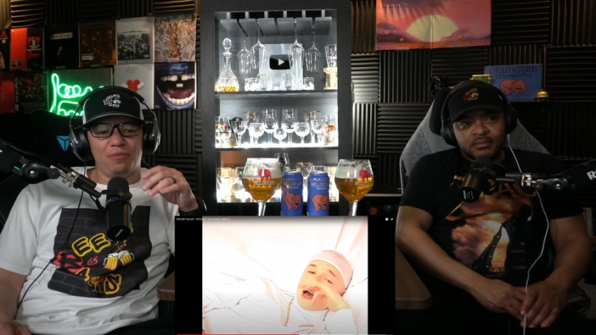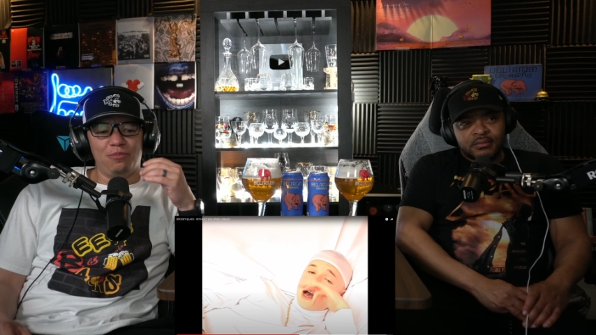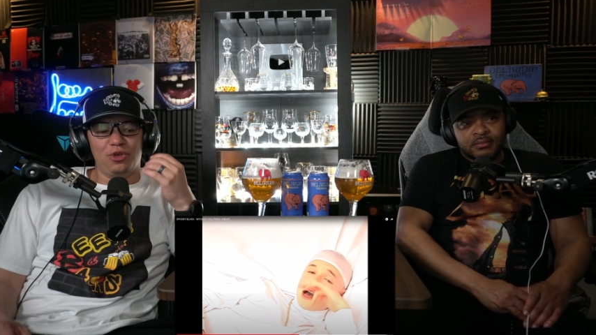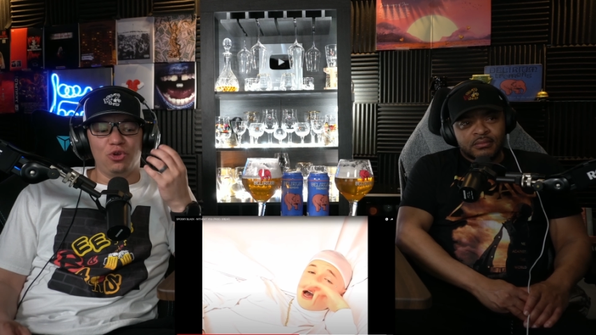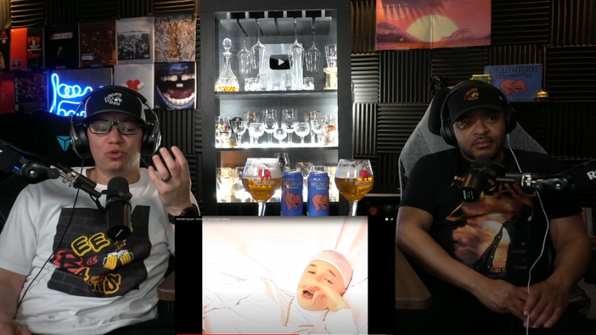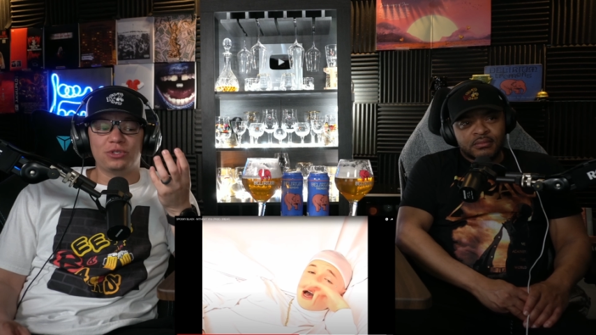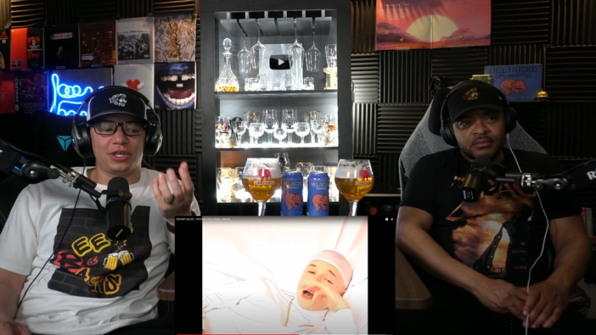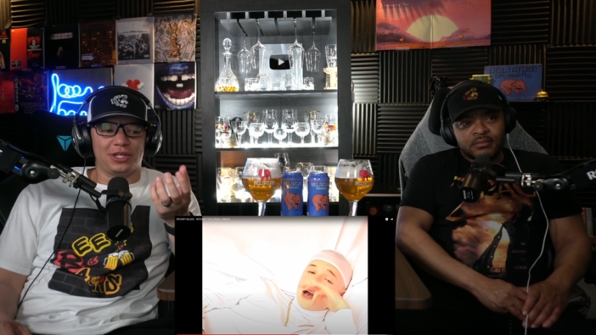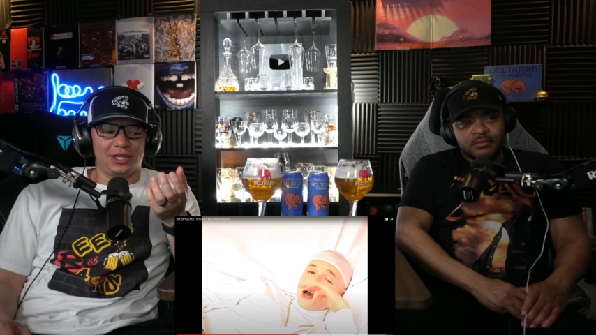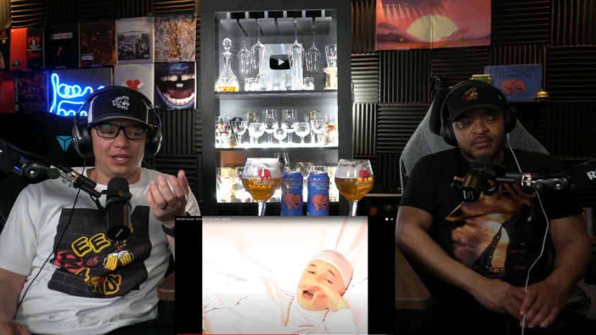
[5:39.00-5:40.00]

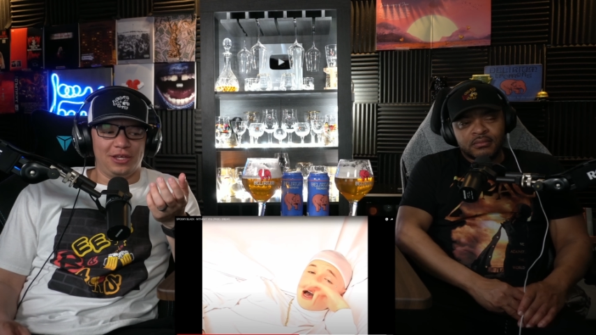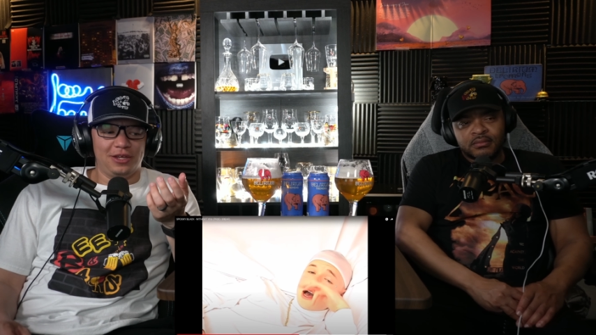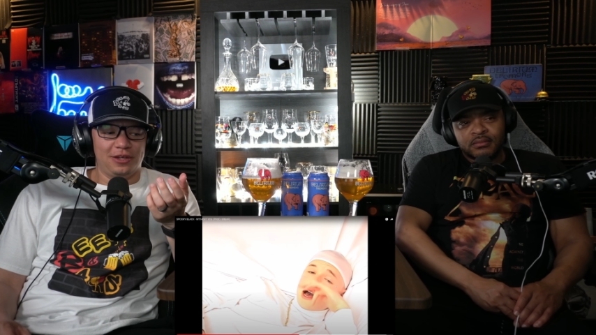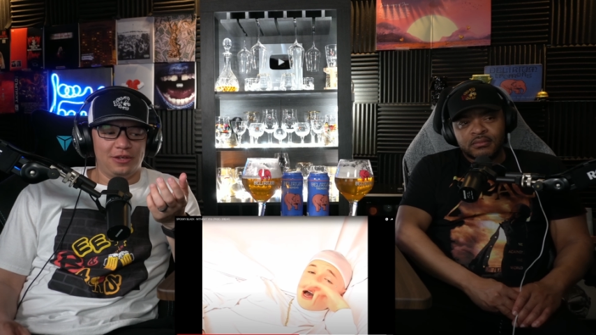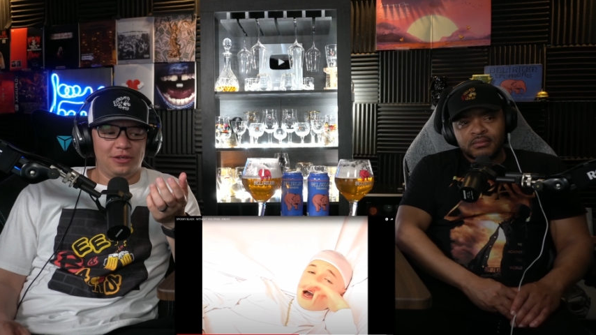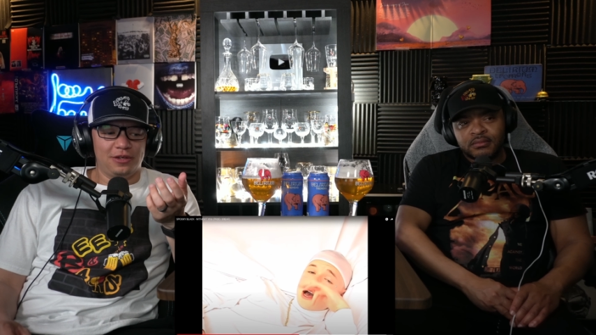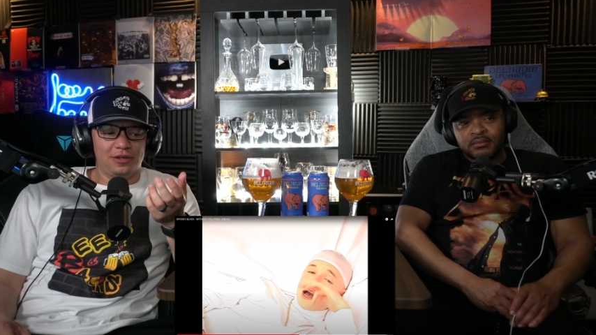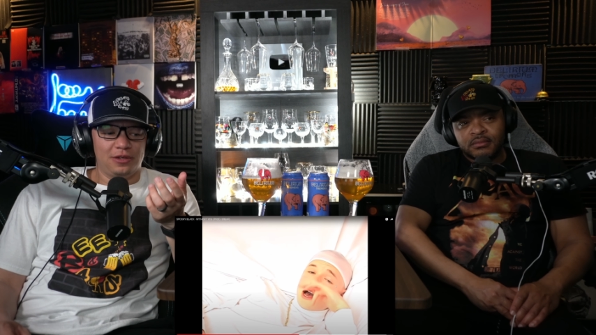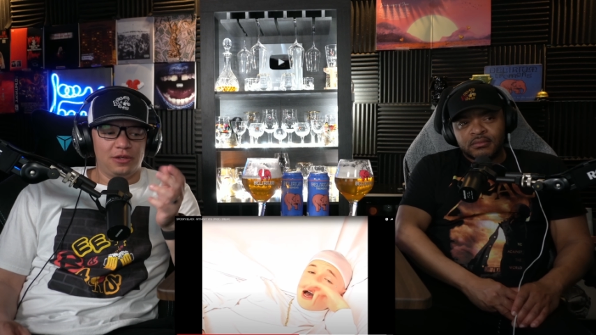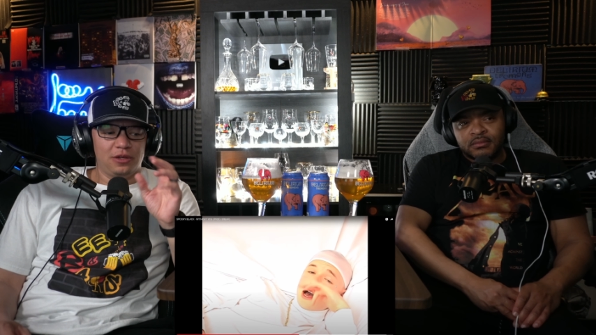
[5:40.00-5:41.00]
Speaker 1: musically
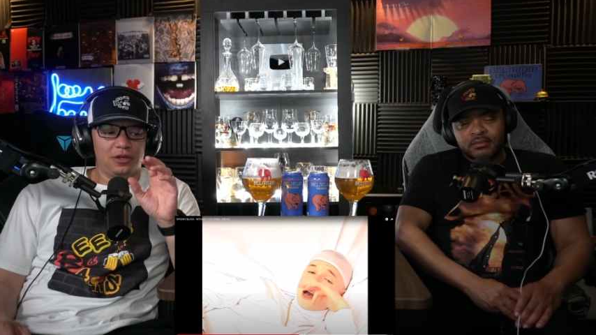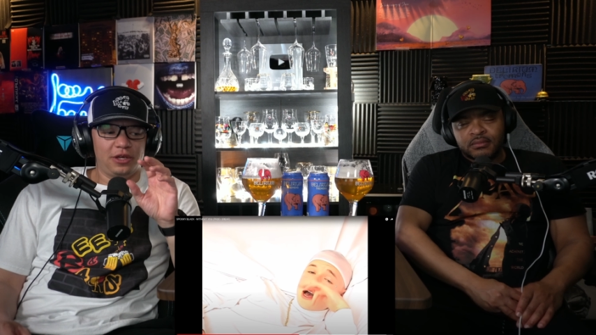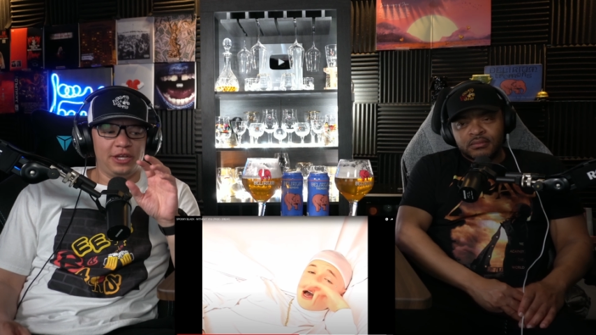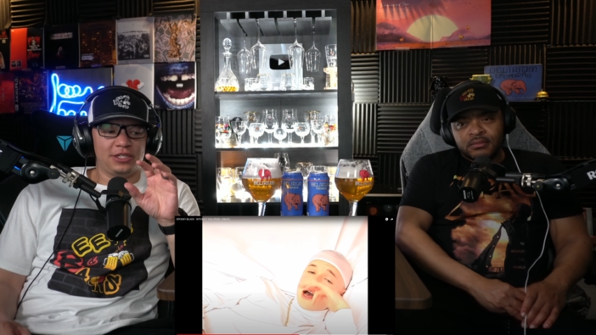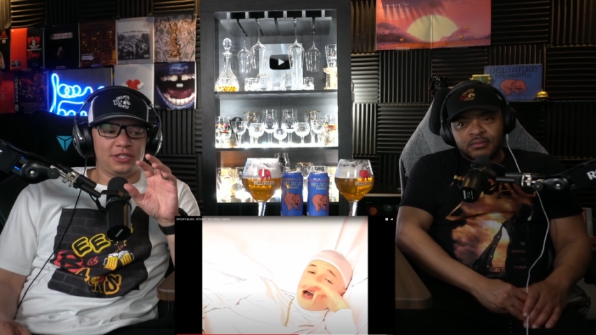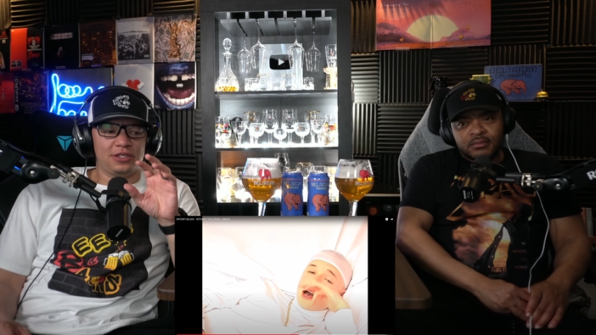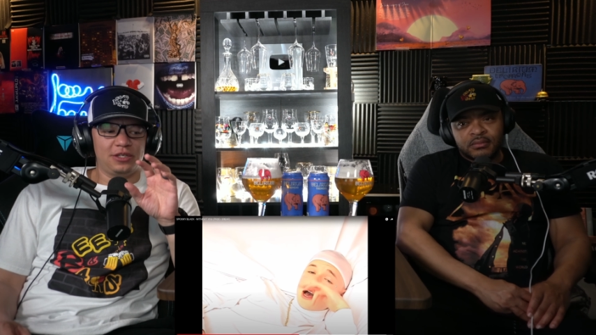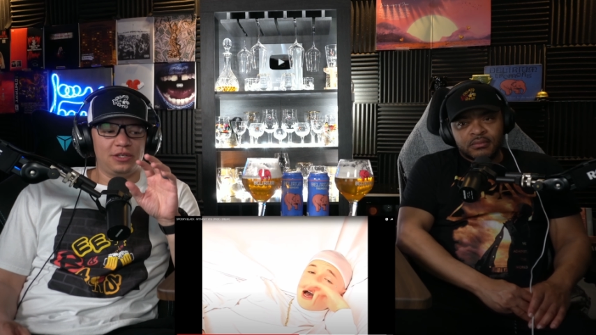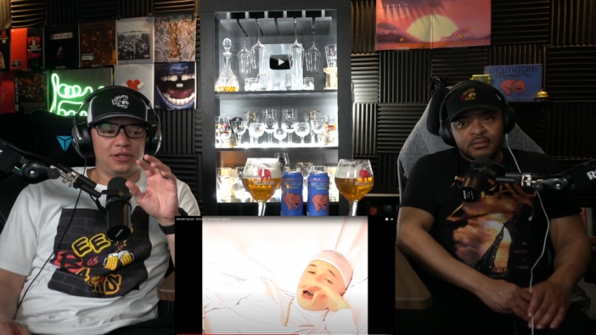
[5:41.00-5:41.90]
it's